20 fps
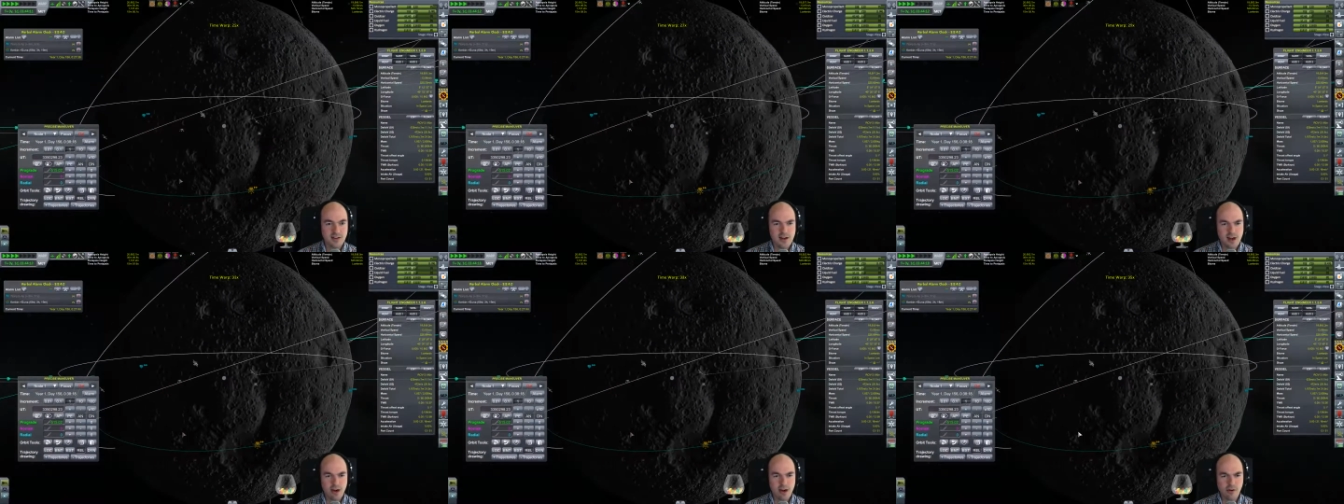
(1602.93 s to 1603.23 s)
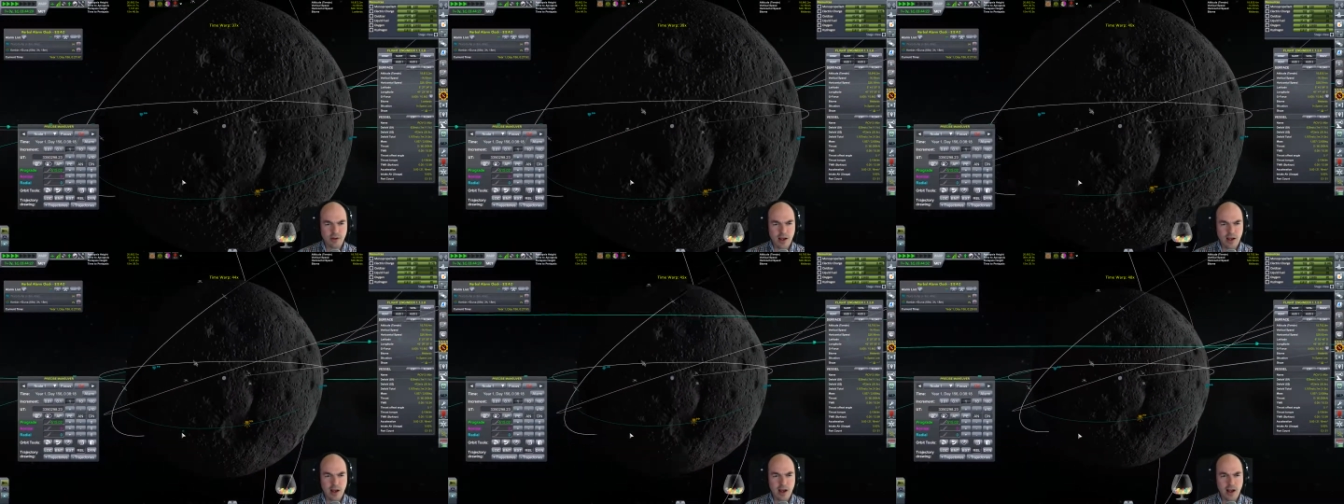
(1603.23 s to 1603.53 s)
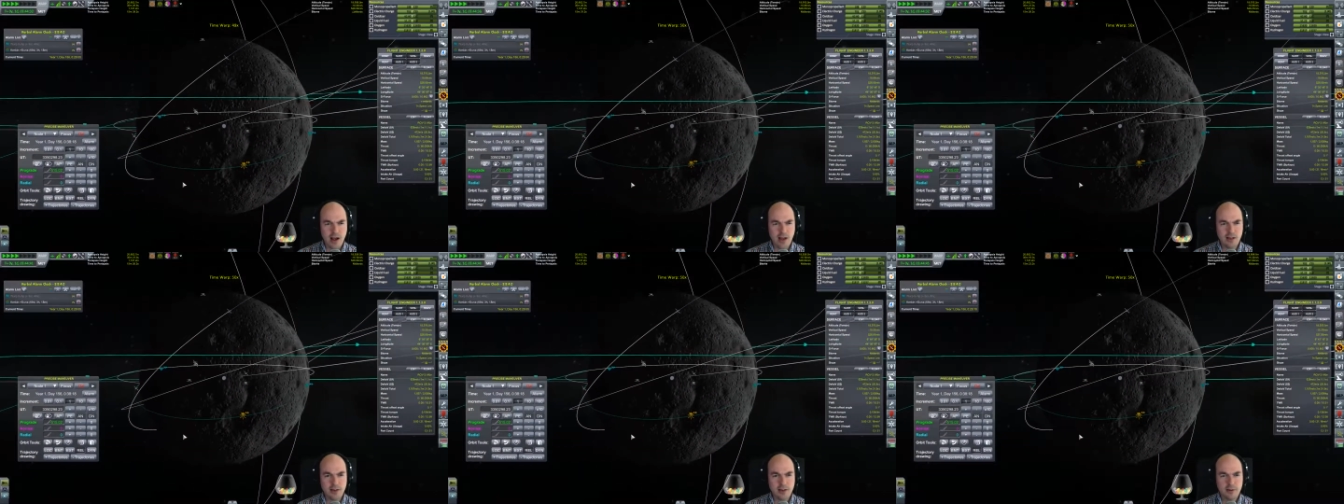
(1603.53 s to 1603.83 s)

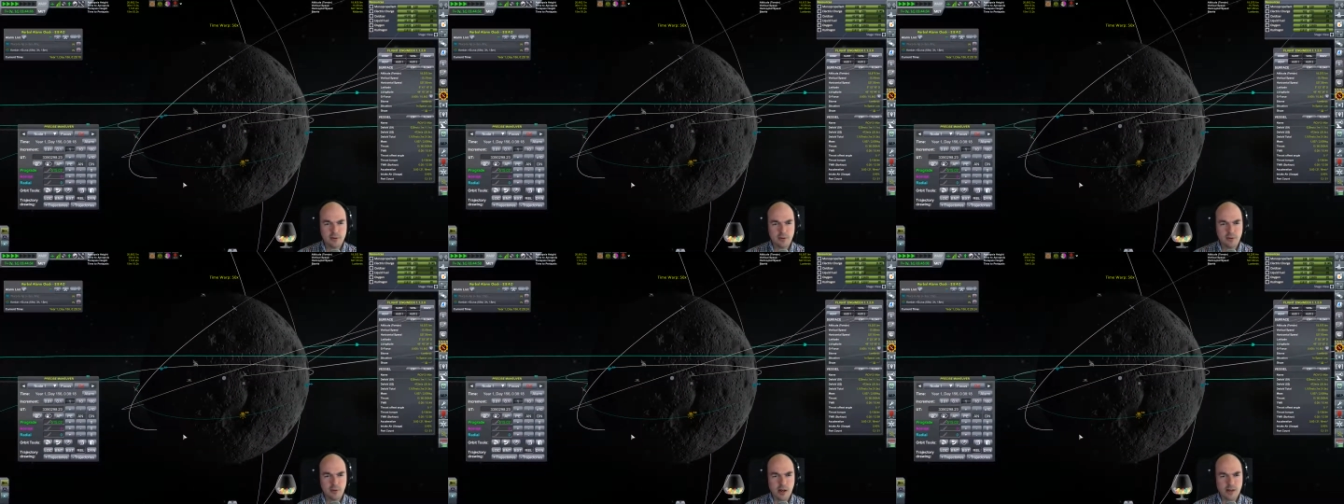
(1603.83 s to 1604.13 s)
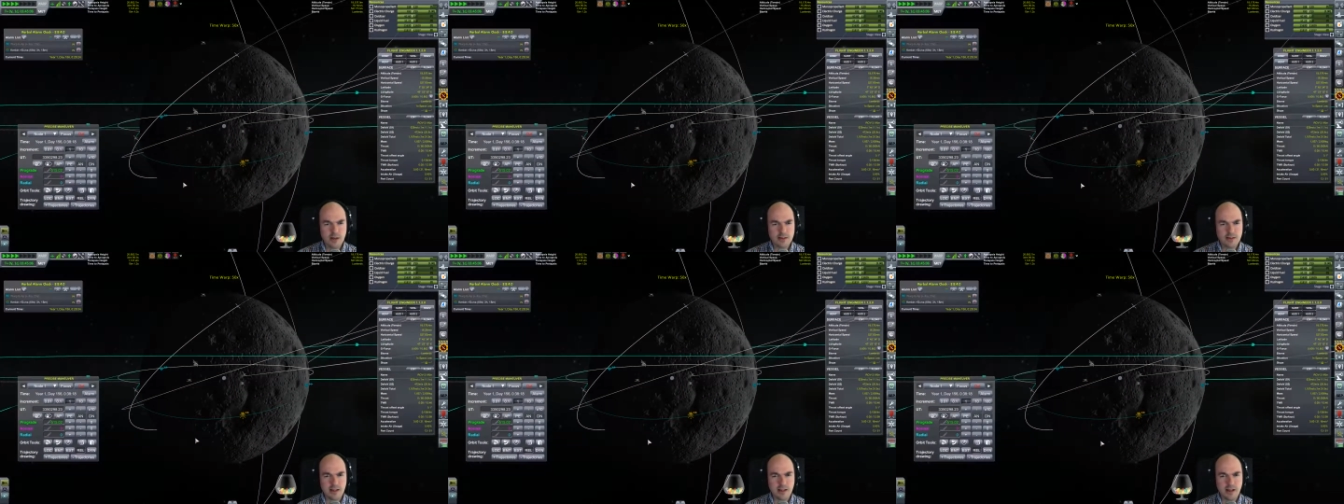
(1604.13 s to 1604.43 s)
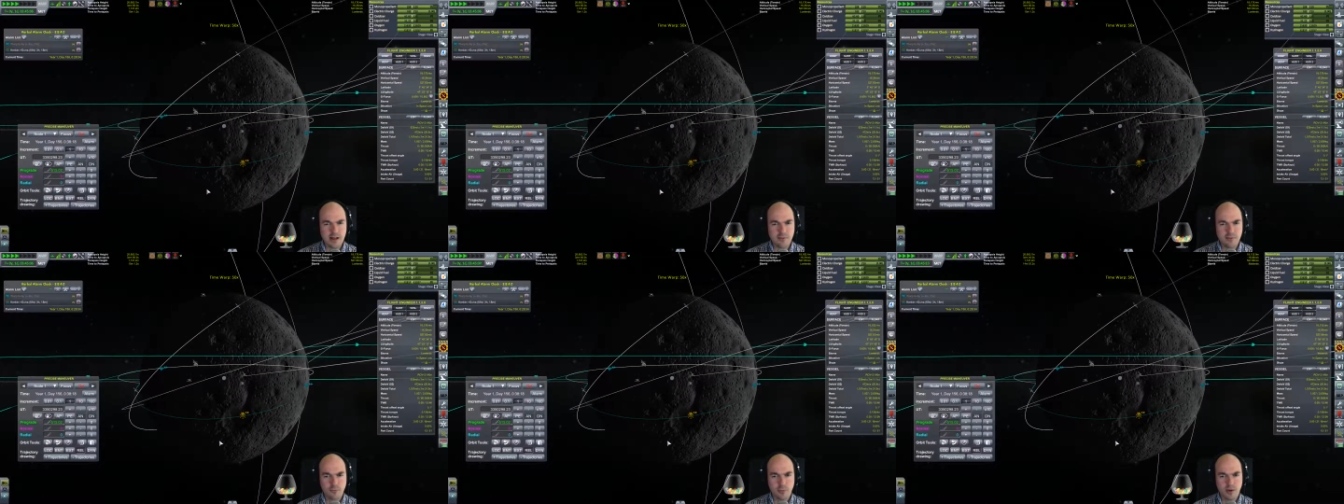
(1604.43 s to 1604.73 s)
Okay, what does the
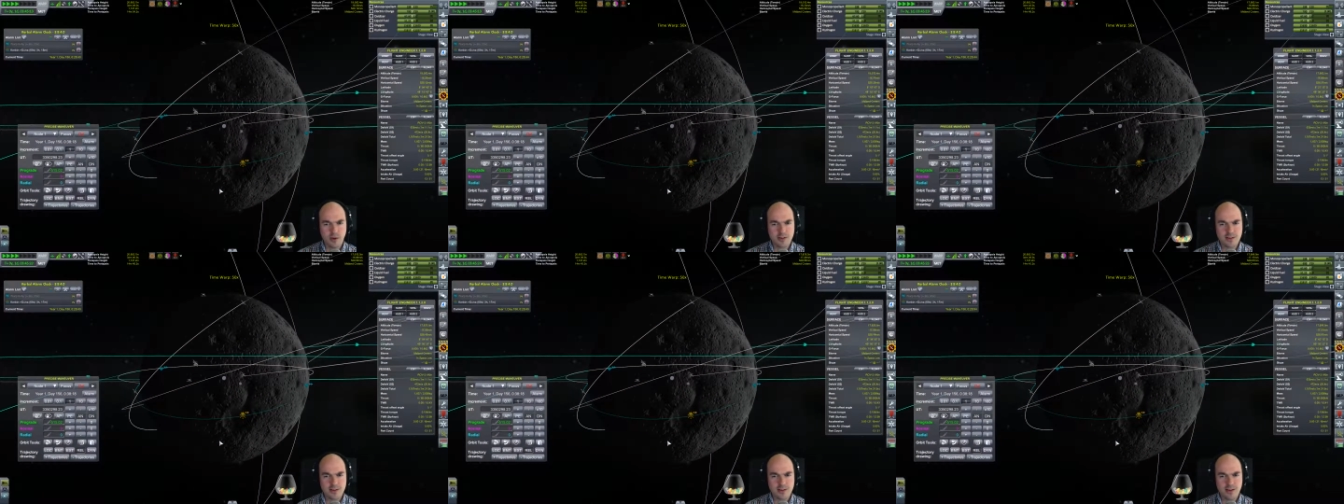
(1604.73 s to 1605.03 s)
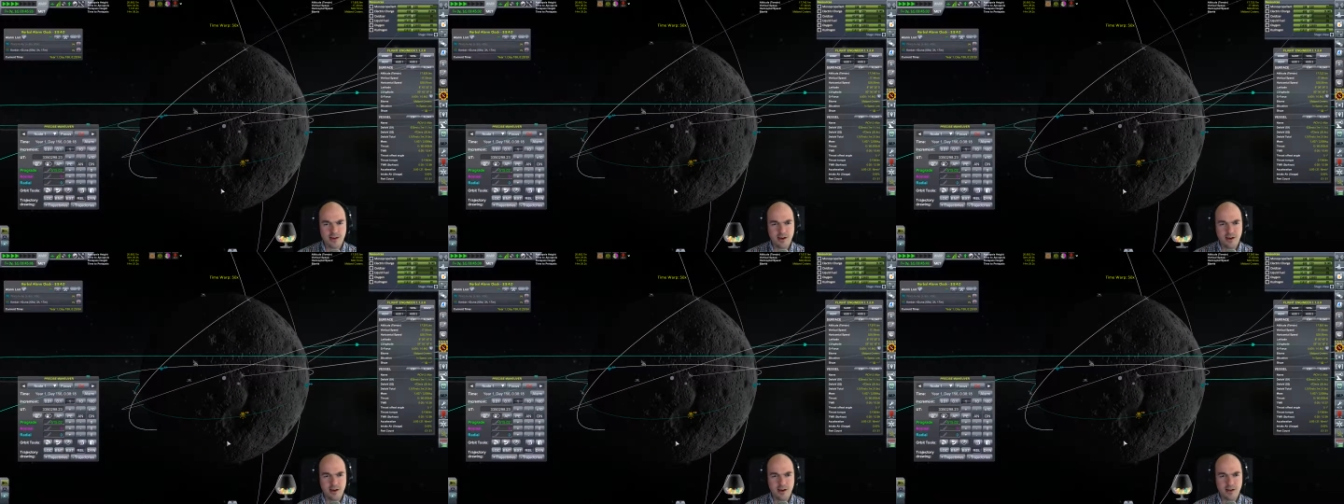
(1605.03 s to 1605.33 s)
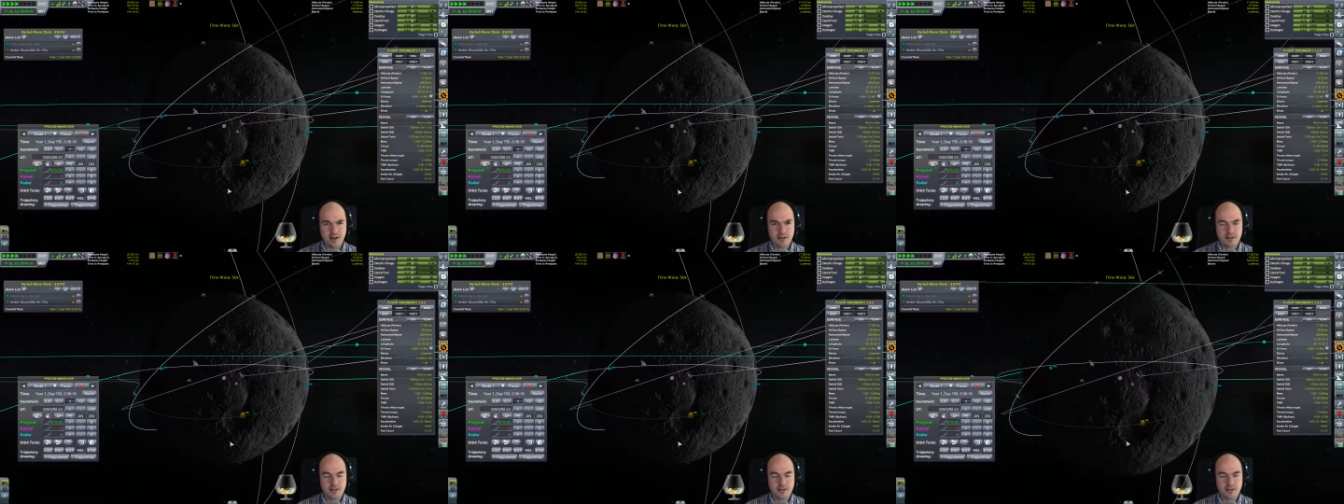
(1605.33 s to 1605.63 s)
left one say?
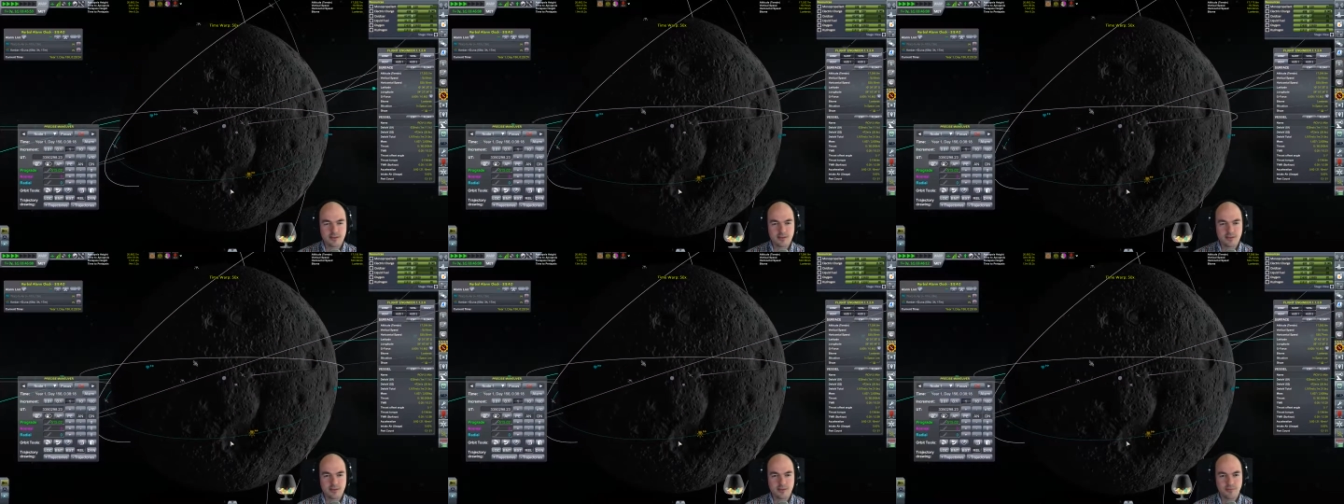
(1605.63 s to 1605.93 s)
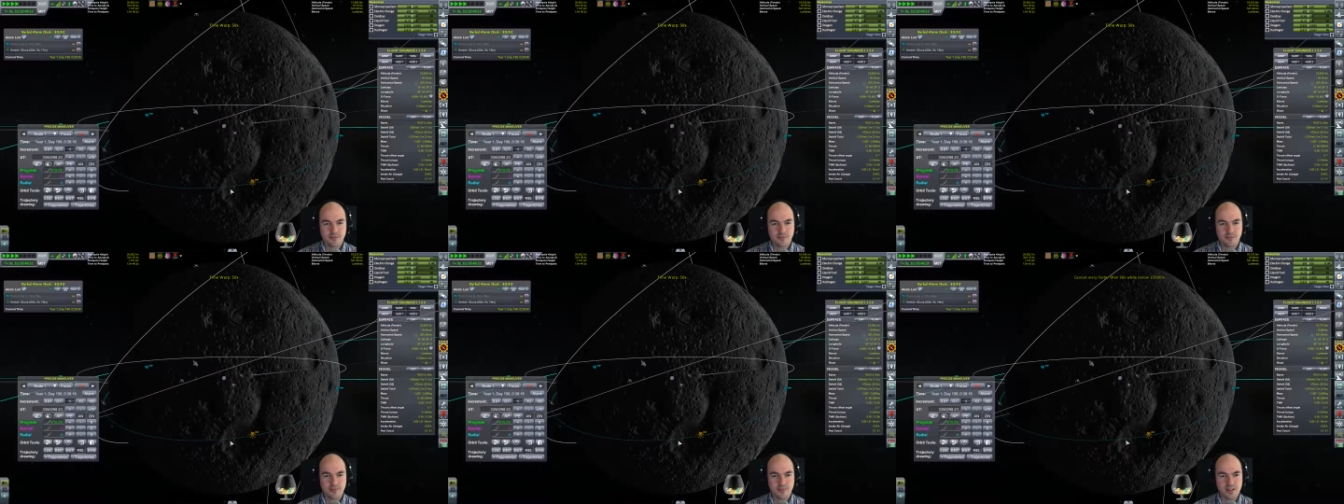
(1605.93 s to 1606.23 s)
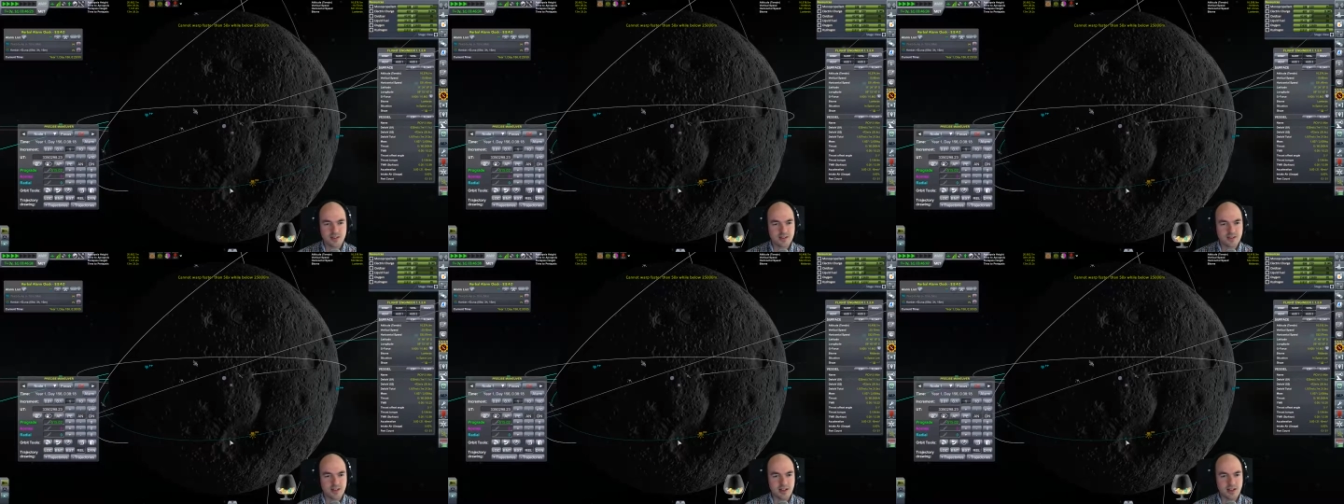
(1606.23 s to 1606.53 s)

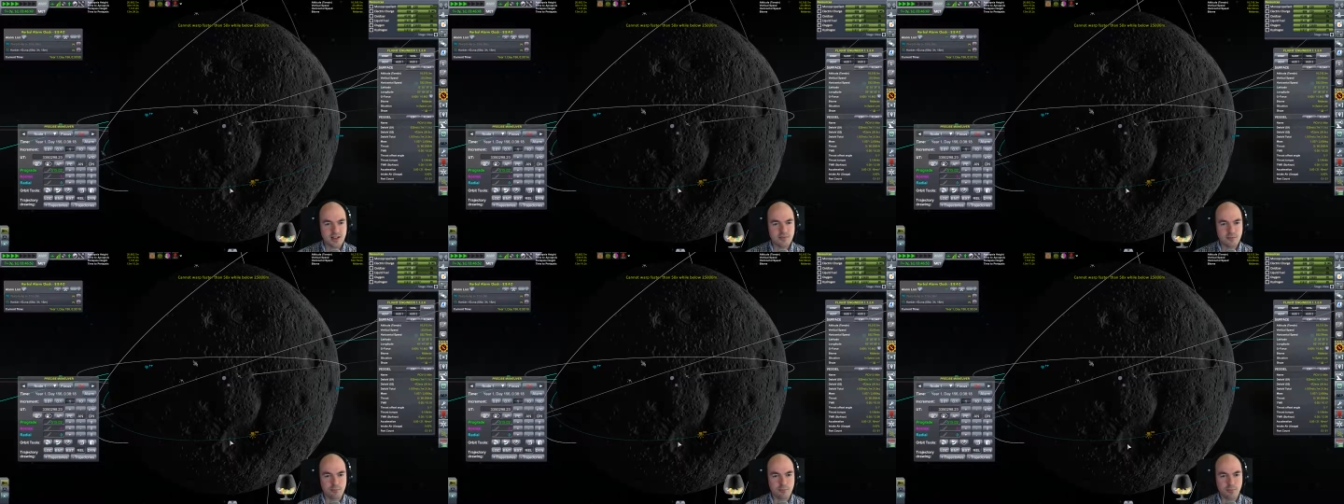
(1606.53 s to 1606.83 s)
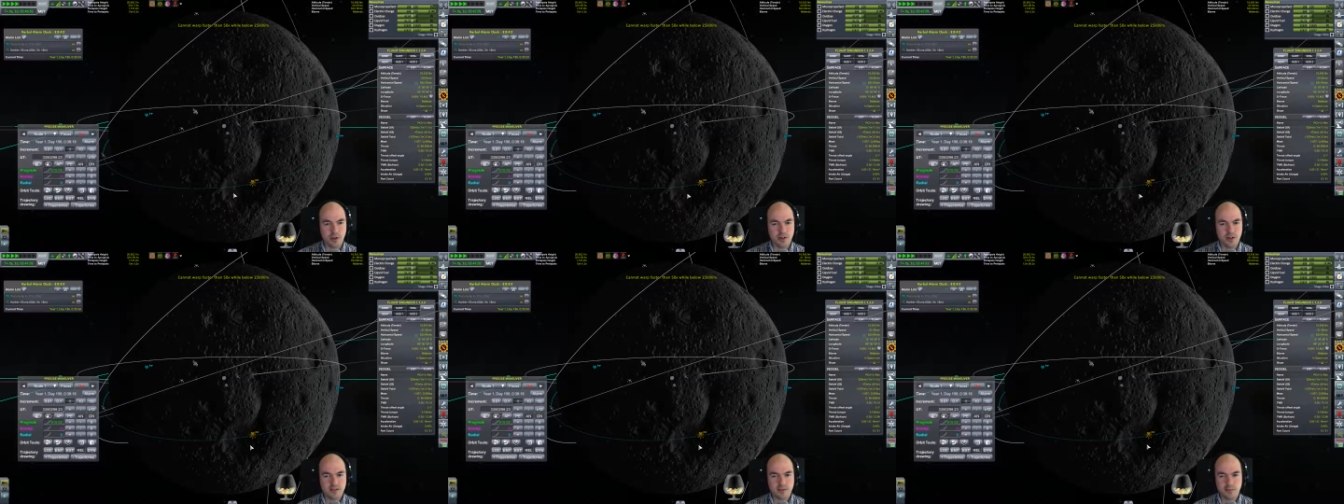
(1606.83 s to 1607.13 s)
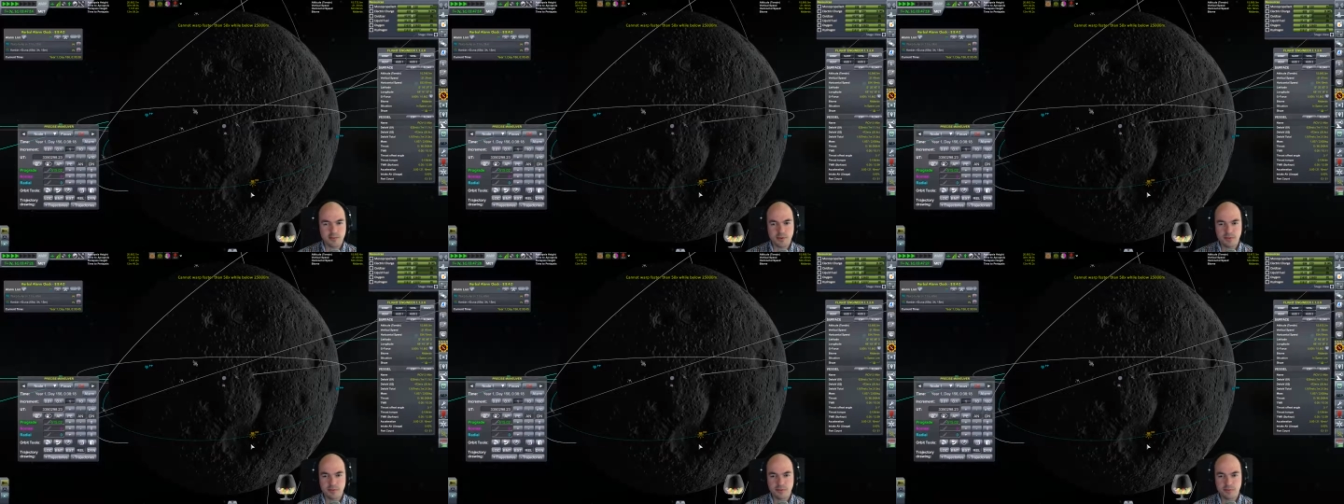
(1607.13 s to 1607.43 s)
Is that even
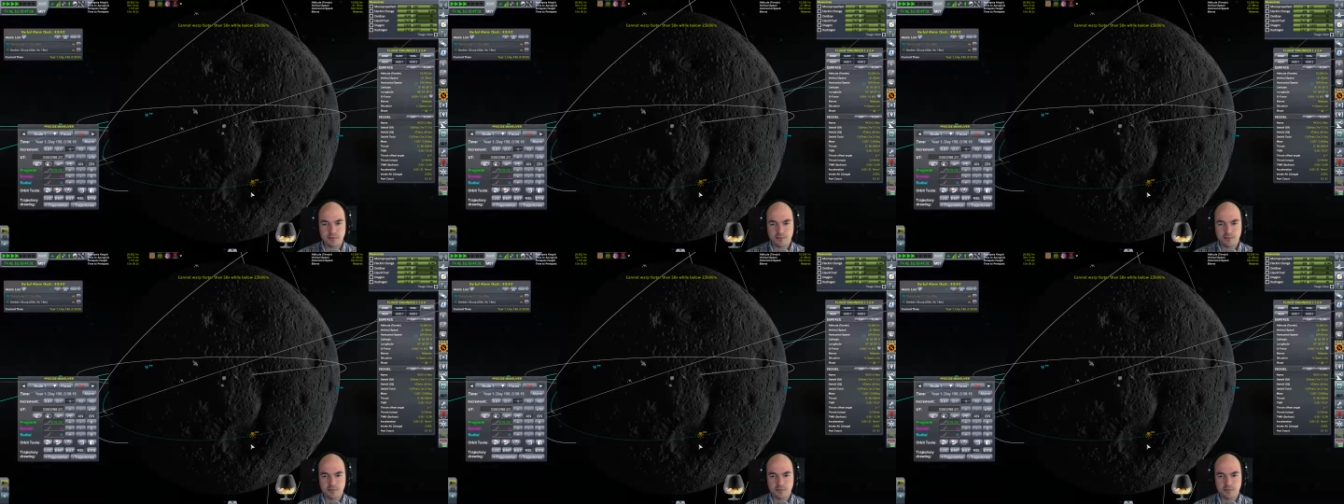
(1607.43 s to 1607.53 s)
possible?